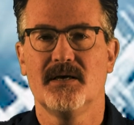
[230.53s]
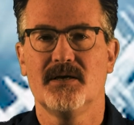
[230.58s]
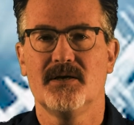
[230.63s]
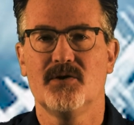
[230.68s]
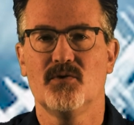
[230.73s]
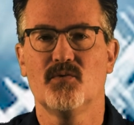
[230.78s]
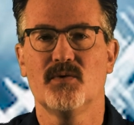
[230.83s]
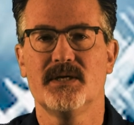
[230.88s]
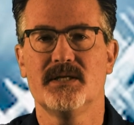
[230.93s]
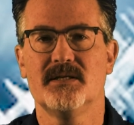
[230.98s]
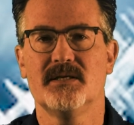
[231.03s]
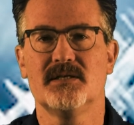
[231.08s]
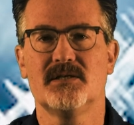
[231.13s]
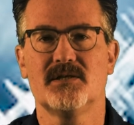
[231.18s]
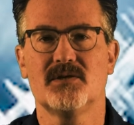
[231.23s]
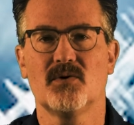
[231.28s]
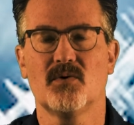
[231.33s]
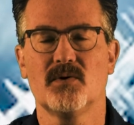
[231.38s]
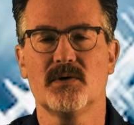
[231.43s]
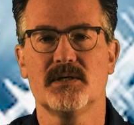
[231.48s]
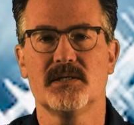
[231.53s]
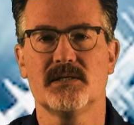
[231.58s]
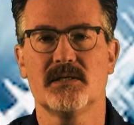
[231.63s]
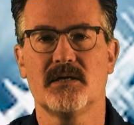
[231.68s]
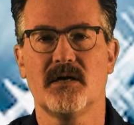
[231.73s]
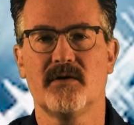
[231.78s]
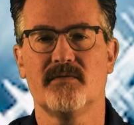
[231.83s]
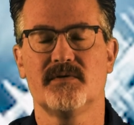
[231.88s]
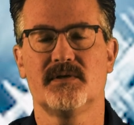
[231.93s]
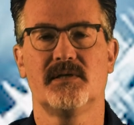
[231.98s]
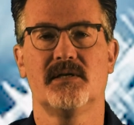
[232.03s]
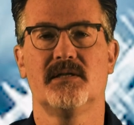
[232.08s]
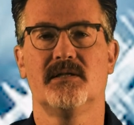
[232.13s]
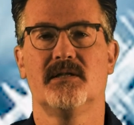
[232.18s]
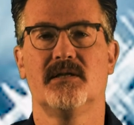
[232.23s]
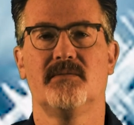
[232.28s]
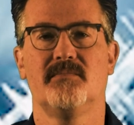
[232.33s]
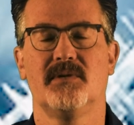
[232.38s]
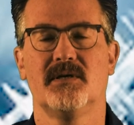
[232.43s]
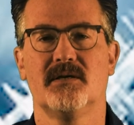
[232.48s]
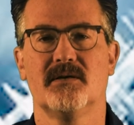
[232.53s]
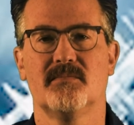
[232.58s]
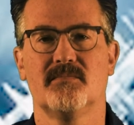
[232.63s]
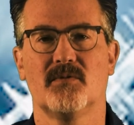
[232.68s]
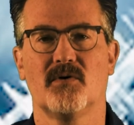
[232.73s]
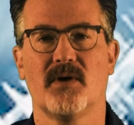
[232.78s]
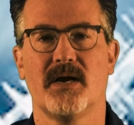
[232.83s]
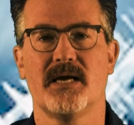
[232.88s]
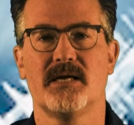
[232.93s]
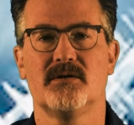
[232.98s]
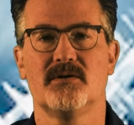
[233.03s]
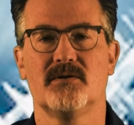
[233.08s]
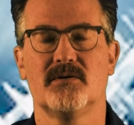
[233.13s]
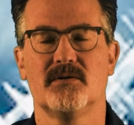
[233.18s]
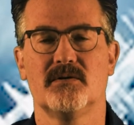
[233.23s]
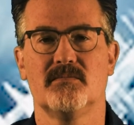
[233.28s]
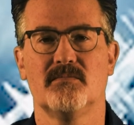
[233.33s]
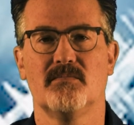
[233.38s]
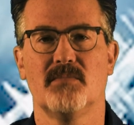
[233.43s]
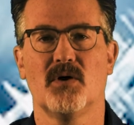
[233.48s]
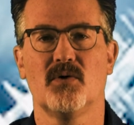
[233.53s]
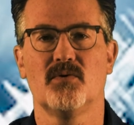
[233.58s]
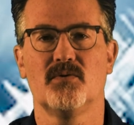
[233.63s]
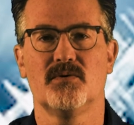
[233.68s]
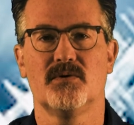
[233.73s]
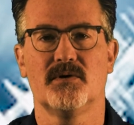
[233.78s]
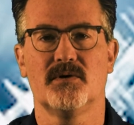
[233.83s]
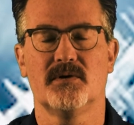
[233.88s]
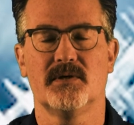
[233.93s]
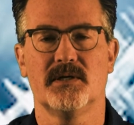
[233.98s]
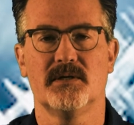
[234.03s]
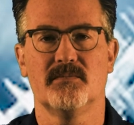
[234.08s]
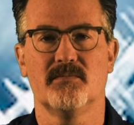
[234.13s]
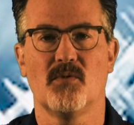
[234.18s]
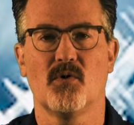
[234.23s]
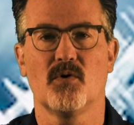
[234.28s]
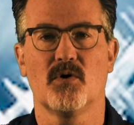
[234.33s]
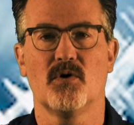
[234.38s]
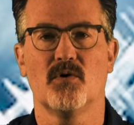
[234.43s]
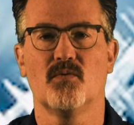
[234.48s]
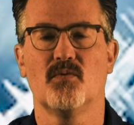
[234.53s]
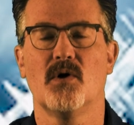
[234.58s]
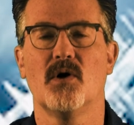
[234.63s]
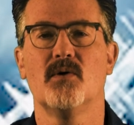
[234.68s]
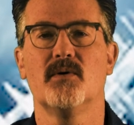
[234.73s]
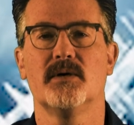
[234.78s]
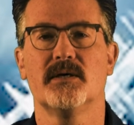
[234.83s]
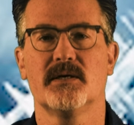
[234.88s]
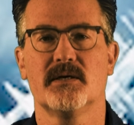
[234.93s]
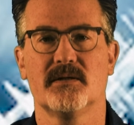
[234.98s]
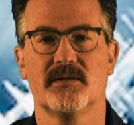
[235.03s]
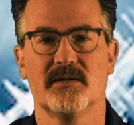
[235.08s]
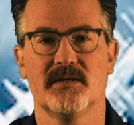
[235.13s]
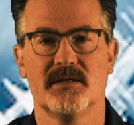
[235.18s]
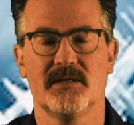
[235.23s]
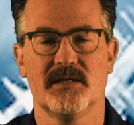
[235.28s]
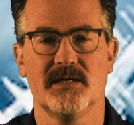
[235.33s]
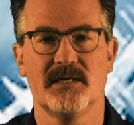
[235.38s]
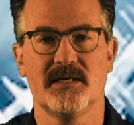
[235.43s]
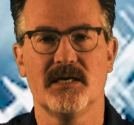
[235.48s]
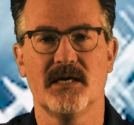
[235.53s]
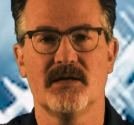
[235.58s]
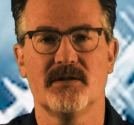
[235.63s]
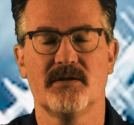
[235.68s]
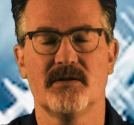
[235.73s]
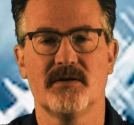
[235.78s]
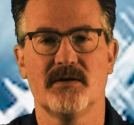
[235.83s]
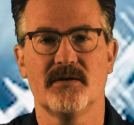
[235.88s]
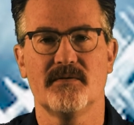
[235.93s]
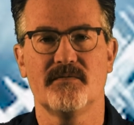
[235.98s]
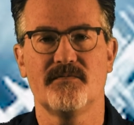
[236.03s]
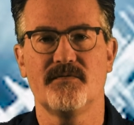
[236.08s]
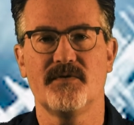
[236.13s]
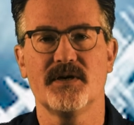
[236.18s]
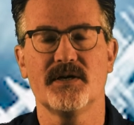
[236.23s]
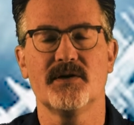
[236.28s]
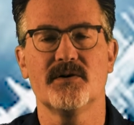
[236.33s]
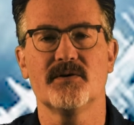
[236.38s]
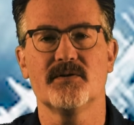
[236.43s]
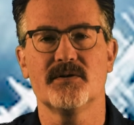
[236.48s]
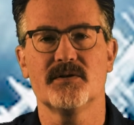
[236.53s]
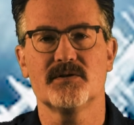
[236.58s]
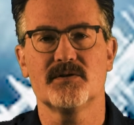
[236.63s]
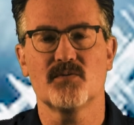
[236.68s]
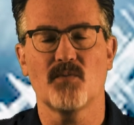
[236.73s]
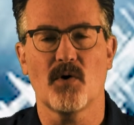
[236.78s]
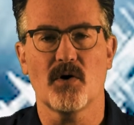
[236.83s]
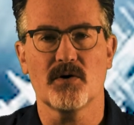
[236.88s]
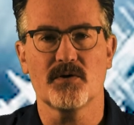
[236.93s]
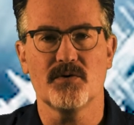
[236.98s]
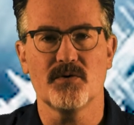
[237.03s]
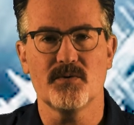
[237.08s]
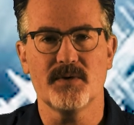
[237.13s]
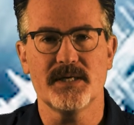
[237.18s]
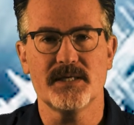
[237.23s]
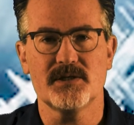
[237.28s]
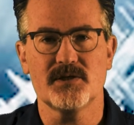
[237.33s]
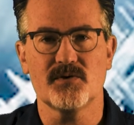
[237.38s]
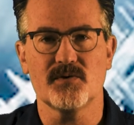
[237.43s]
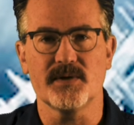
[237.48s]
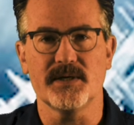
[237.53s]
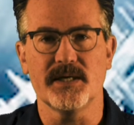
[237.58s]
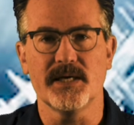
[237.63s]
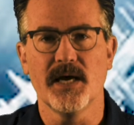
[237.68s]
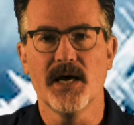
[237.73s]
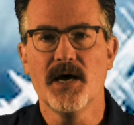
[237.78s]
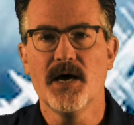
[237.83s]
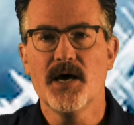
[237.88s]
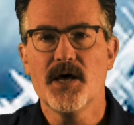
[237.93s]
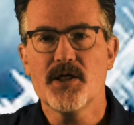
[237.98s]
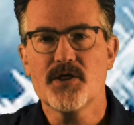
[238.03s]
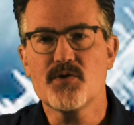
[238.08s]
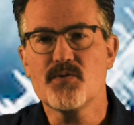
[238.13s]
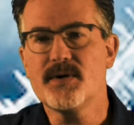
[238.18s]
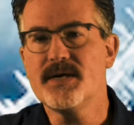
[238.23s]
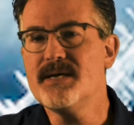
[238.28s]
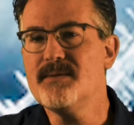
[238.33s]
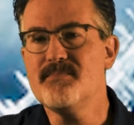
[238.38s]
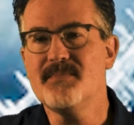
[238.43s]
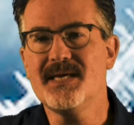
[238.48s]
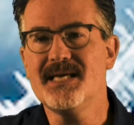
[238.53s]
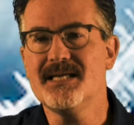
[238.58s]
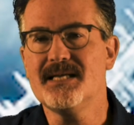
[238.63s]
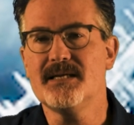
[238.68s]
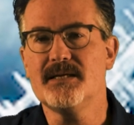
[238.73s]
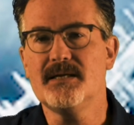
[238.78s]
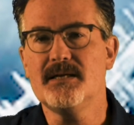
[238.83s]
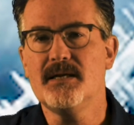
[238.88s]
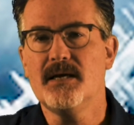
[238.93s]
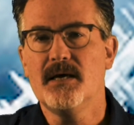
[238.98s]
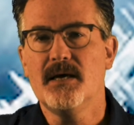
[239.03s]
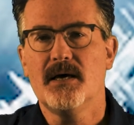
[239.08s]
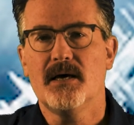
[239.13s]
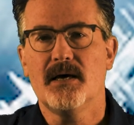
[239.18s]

you read these stories and all of a sudden they become grander and bolder and more heroic than any other figure that's walked through history. Three men